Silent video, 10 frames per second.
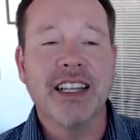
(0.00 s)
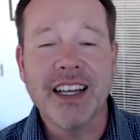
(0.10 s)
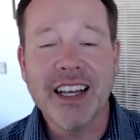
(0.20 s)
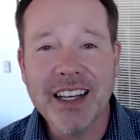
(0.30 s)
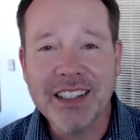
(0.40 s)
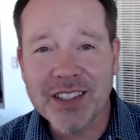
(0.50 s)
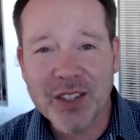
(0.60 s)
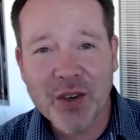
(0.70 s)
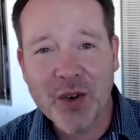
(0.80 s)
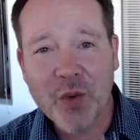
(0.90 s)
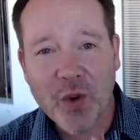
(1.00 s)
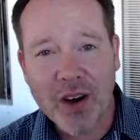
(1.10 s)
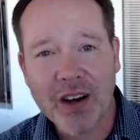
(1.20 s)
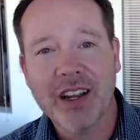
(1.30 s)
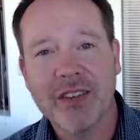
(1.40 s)
is still
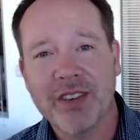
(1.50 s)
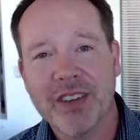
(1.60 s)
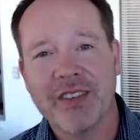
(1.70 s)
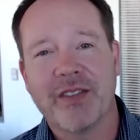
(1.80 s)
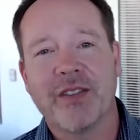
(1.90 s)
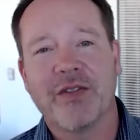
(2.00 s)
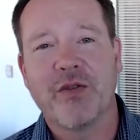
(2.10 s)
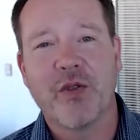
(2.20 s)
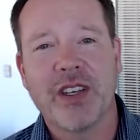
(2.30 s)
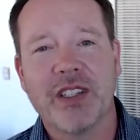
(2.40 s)
working for the for these